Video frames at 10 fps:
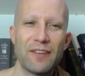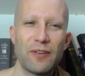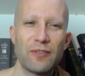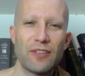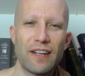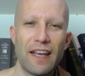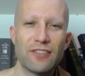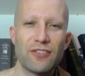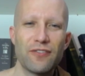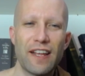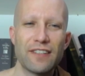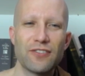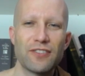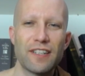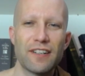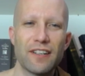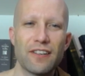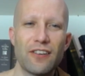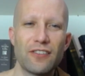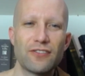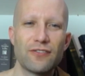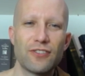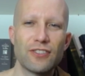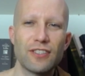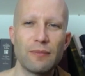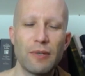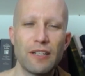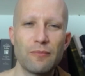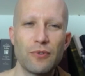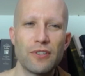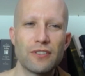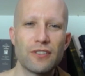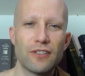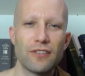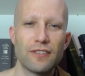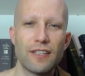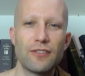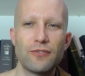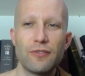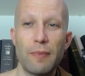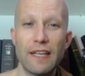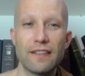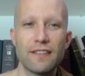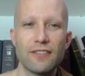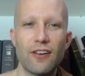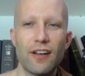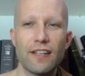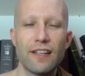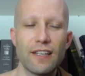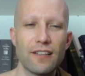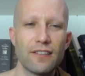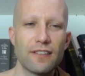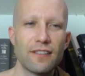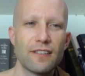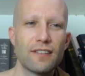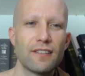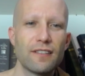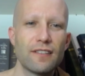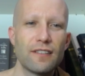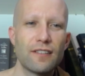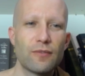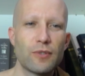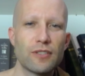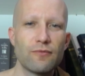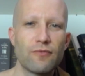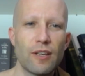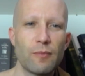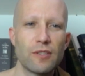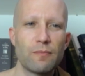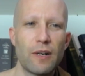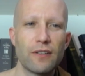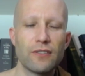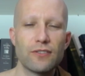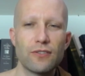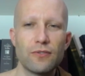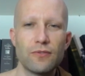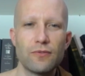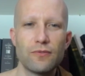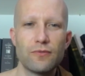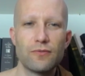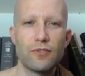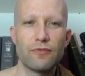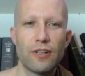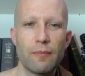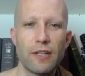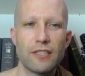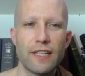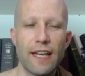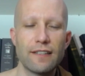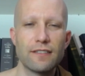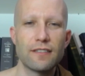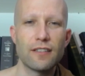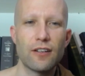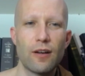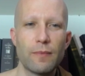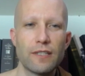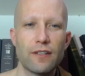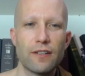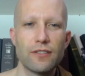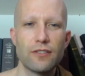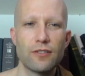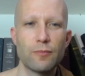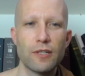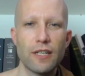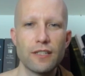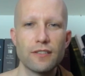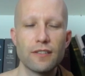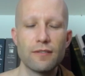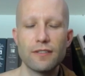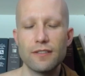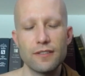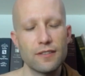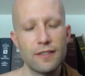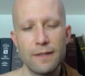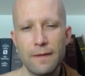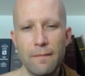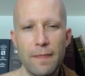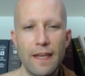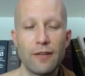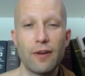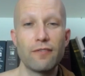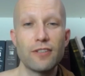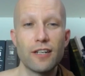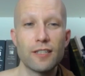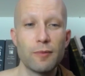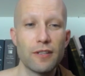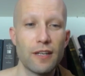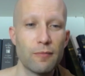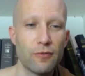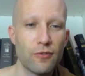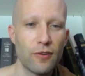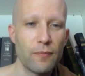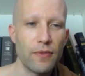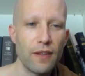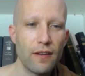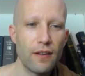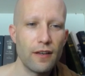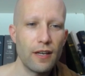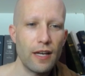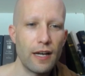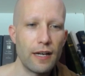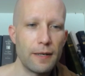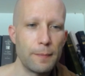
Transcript: sort of an esoteric controversy, but in Buddhist circles they do debate this hotly. There were some famous monks who were very much against the commentary's interpretation, which is, anyway, I've talked about that before. But